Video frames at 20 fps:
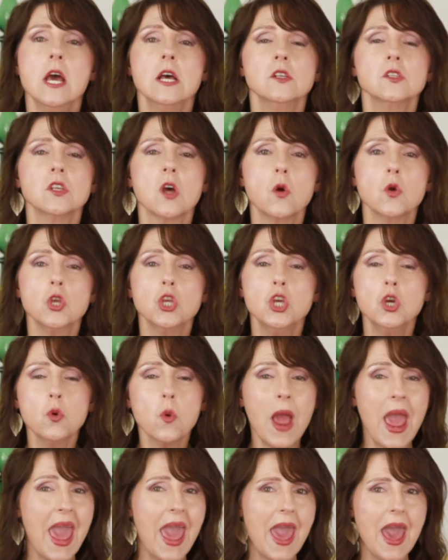So you
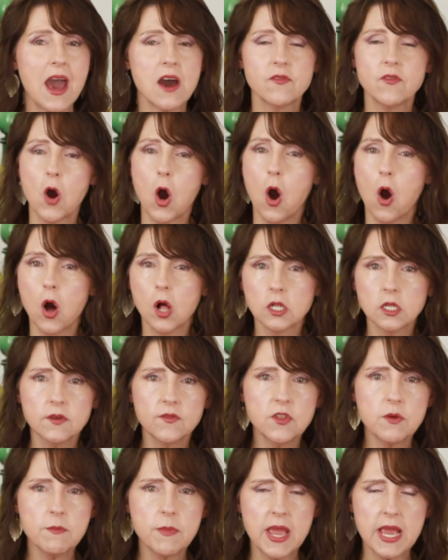have all
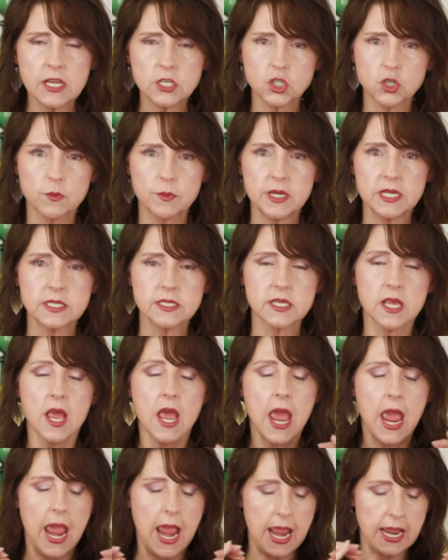of the measurements,
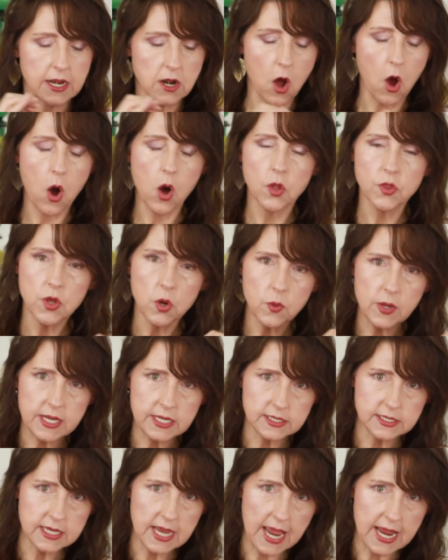and although
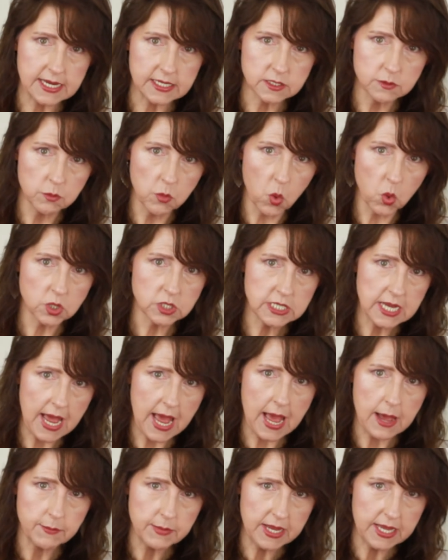it takes more
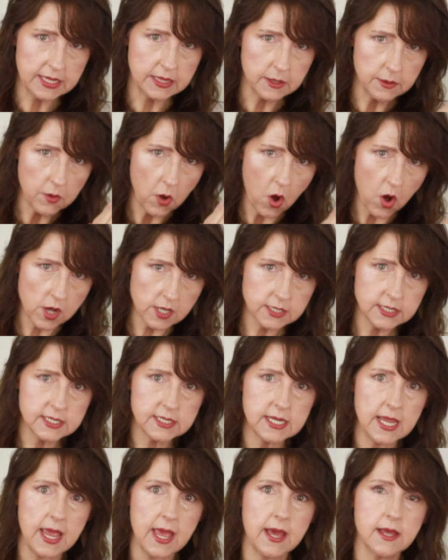time in the
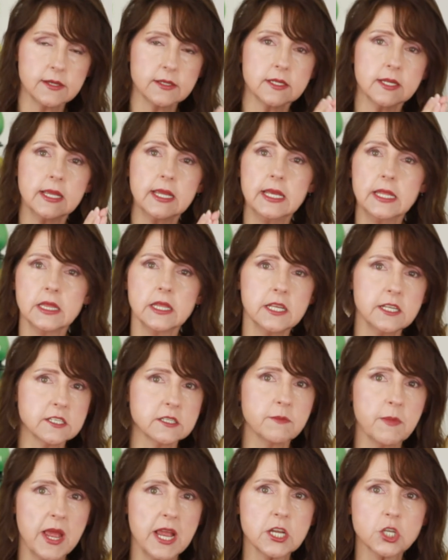onset to get
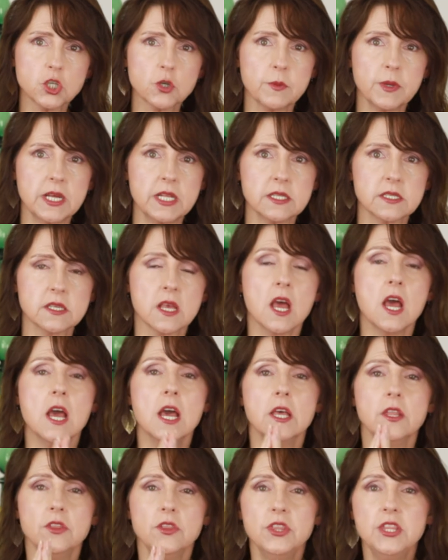these measurements,
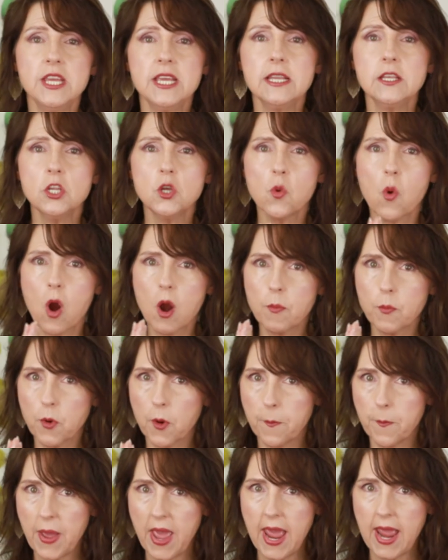then you are
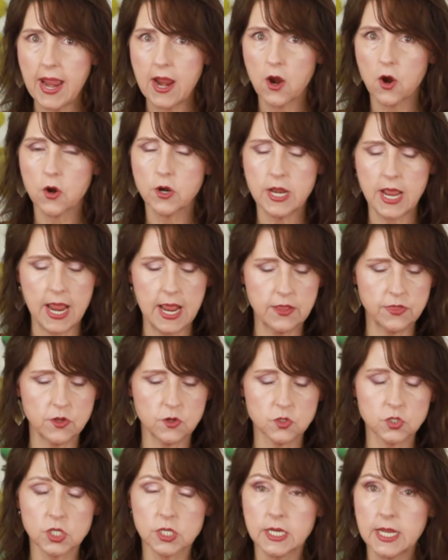prepared and
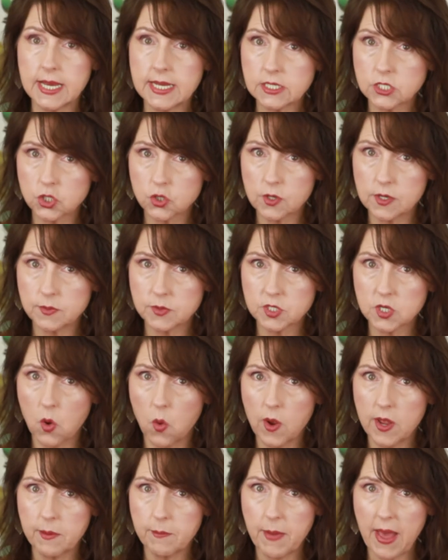there's less trips
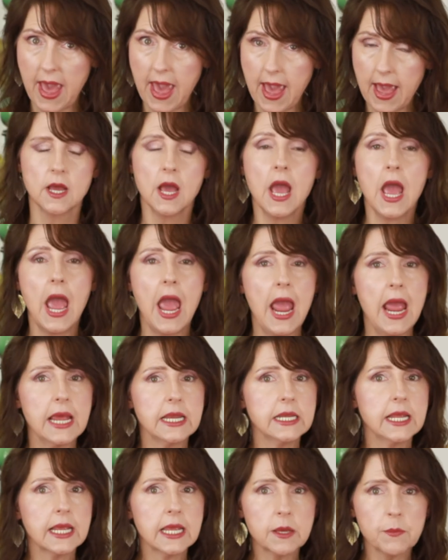going back.
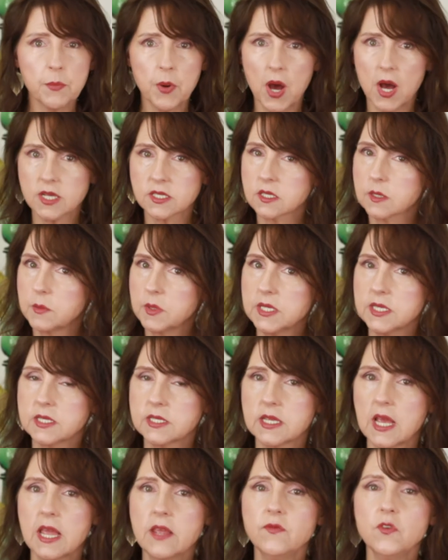And it can possibly
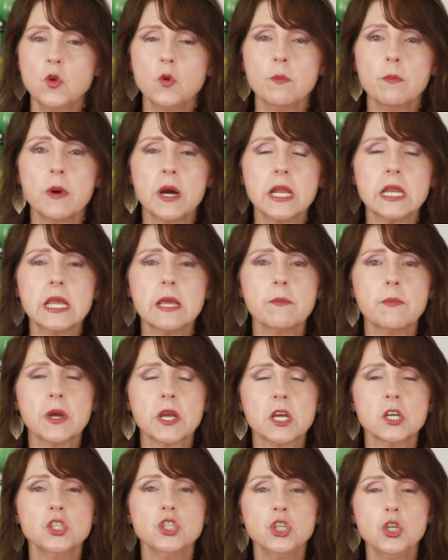save you money
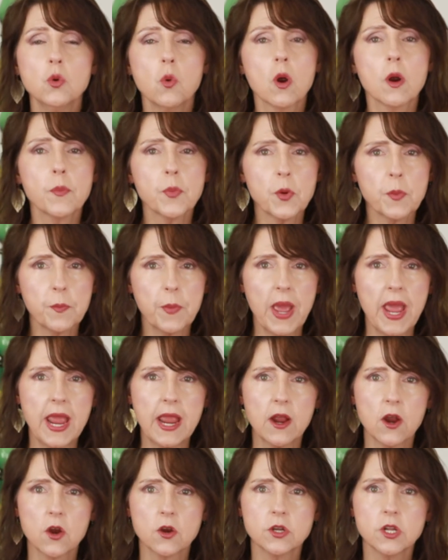because you are
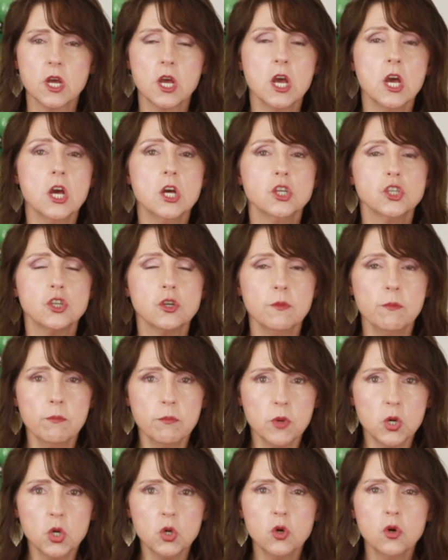prepared to
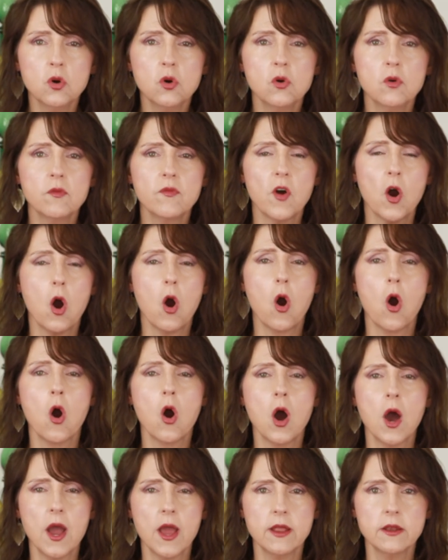move
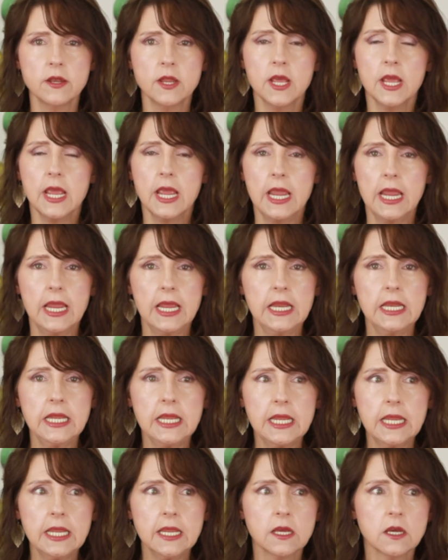on
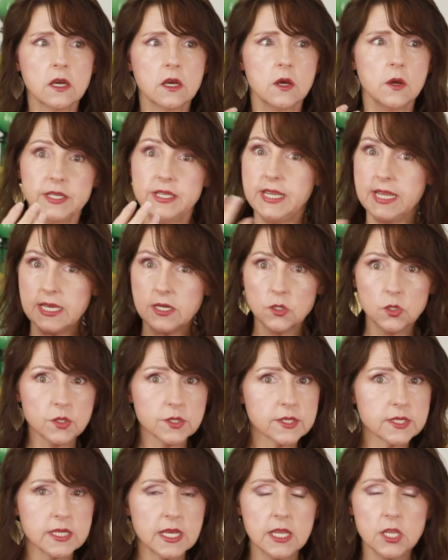any
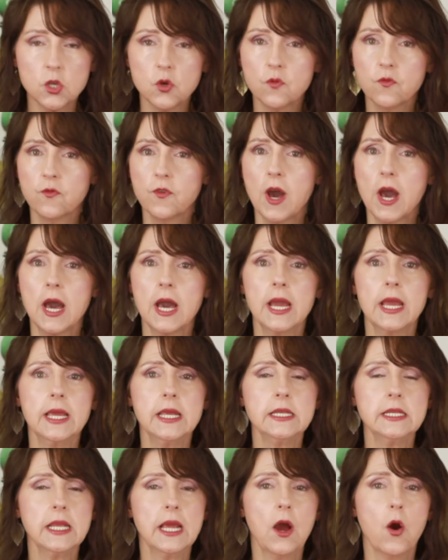deals that you
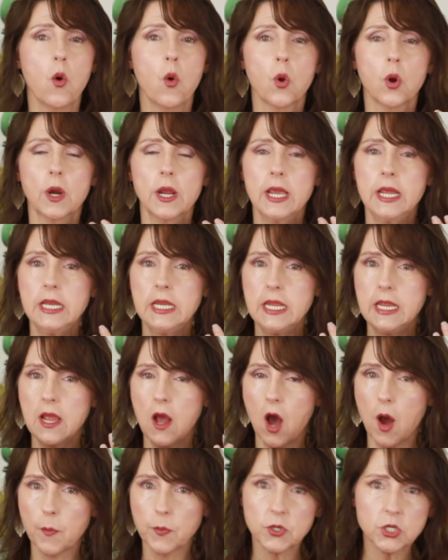find or any
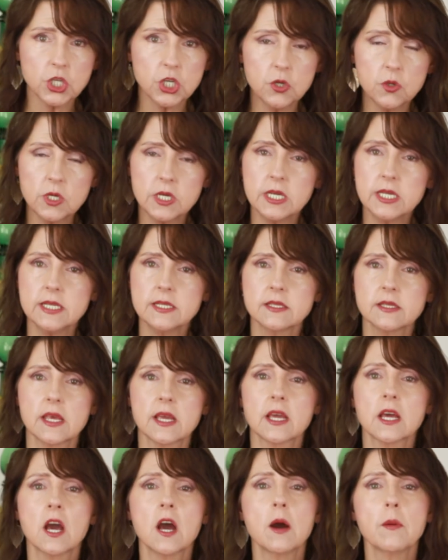opportunities
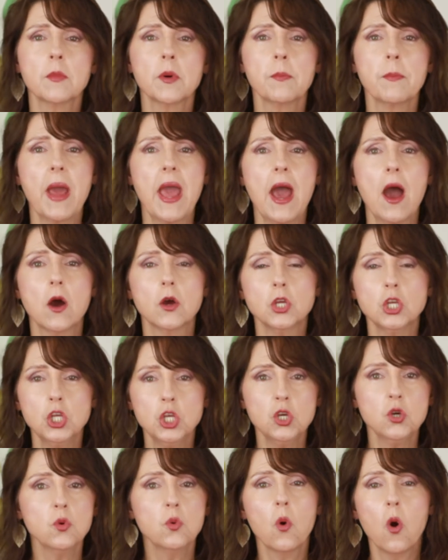that come about.
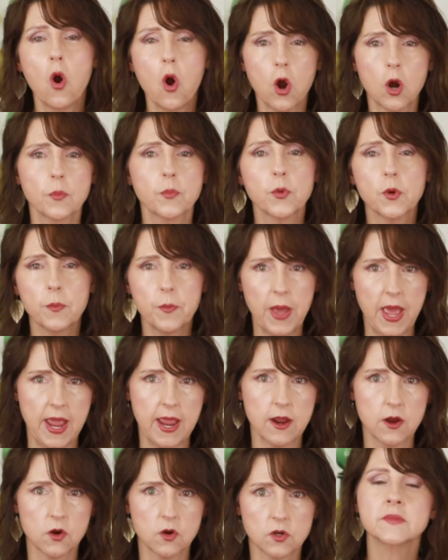You are
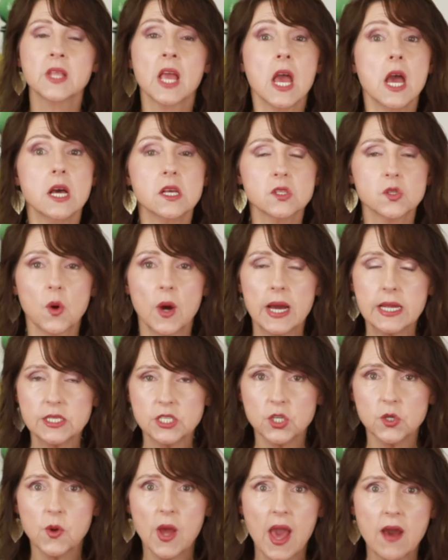prepared. So I
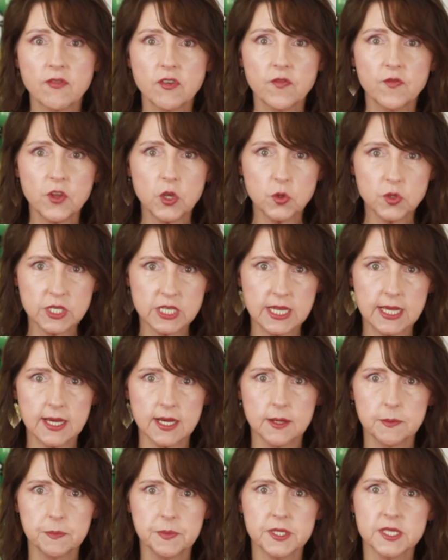do have a few
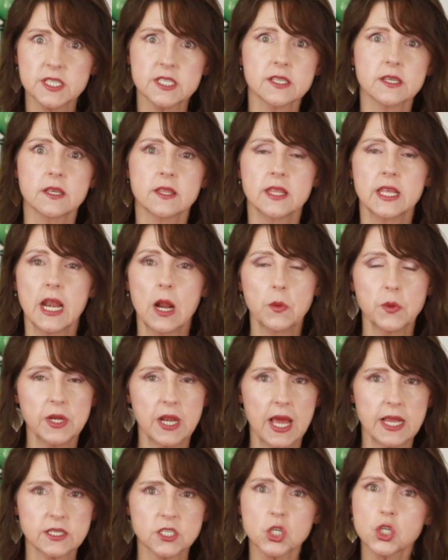tips that I would
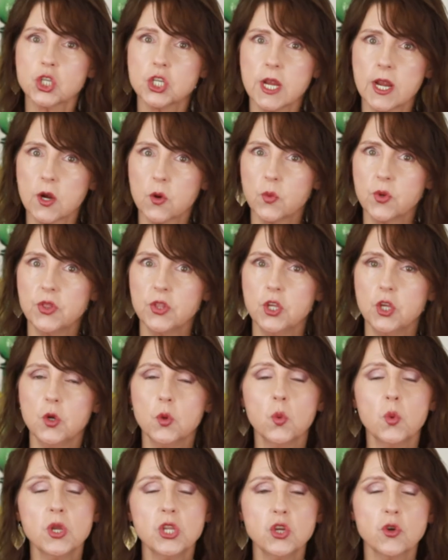like to share with you
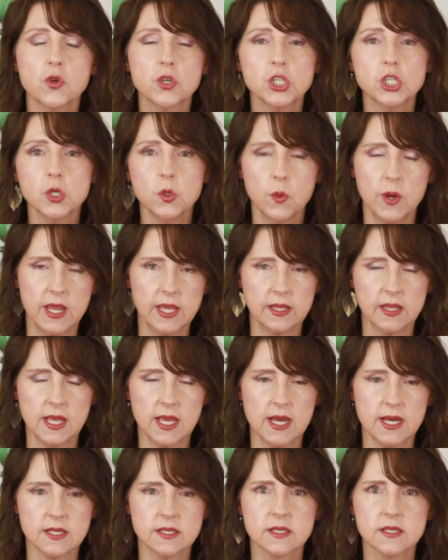when you're doing
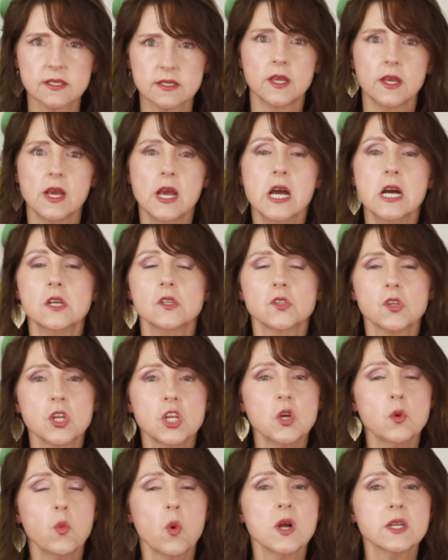this. So
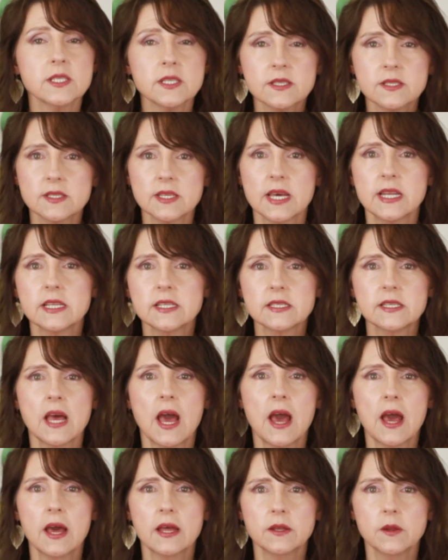you want to set
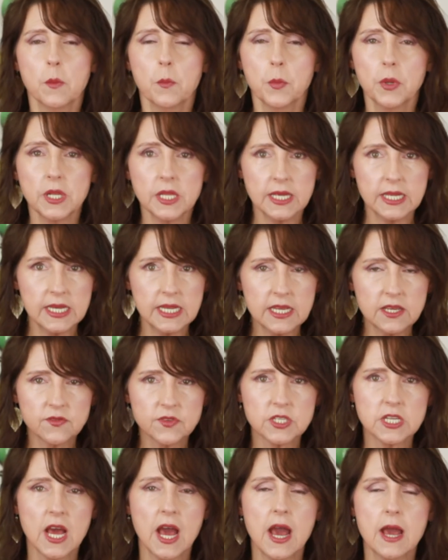aside plenty of
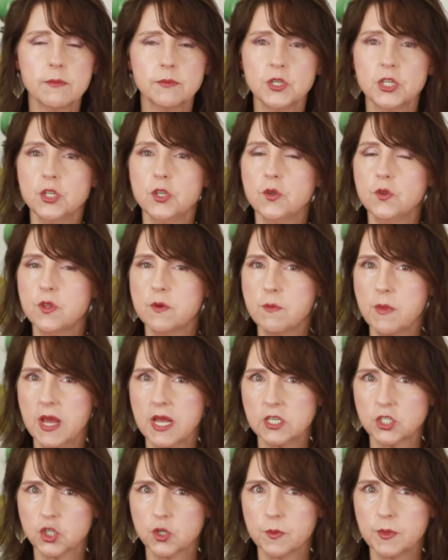time to do the
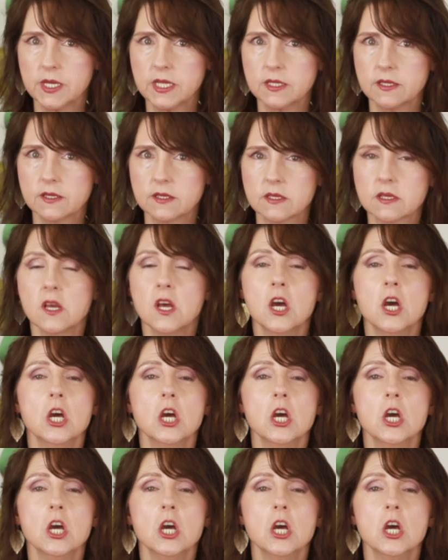measurements.